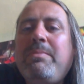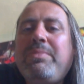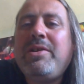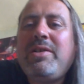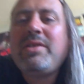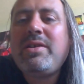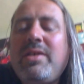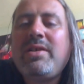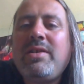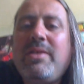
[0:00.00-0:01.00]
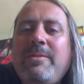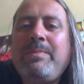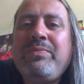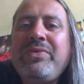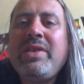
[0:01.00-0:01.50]
But
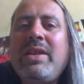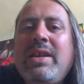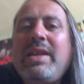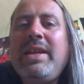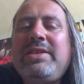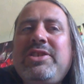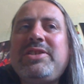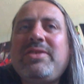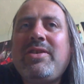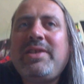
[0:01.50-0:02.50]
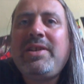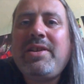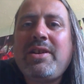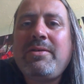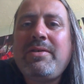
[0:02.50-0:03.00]
it's just like
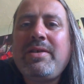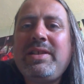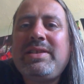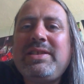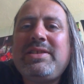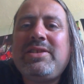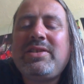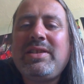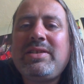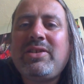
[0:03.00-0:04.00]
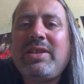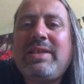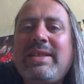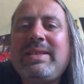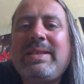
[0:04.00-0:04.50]
it's just
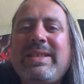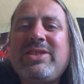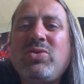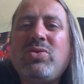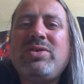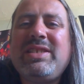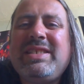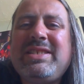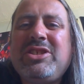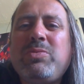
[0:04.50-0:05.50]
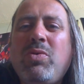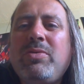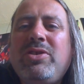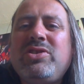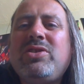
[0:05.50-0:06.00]
this is just what
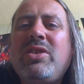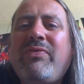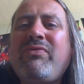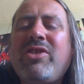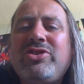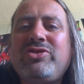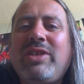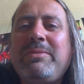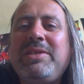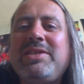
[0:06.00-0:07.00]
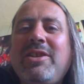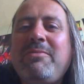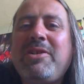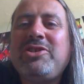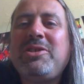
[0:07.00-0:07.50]
used to frustrate me so
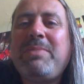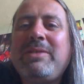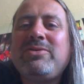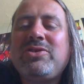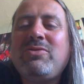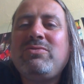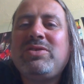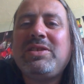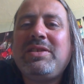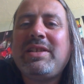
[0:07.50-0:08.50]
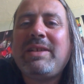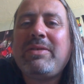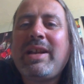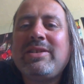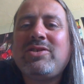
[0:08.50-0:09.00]
much about schools in
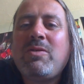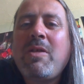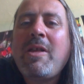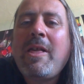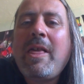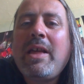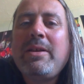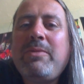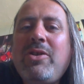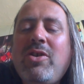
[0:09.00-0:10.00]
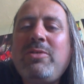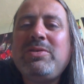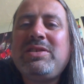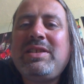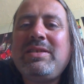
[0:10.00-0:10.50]
that time. When I
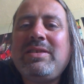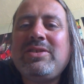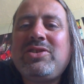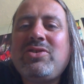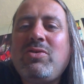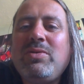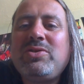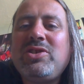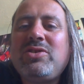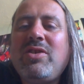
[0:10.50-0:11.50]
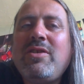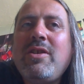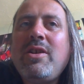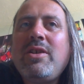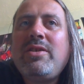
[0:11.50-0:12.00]
was at school, it was just like,
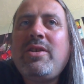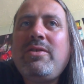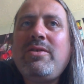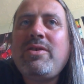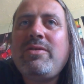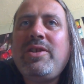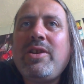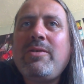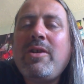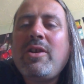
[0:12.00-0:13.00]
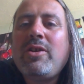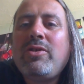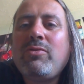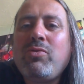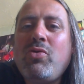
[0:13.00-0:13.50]
no,
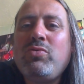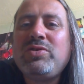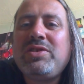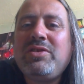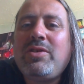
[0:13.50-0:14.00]
the rules and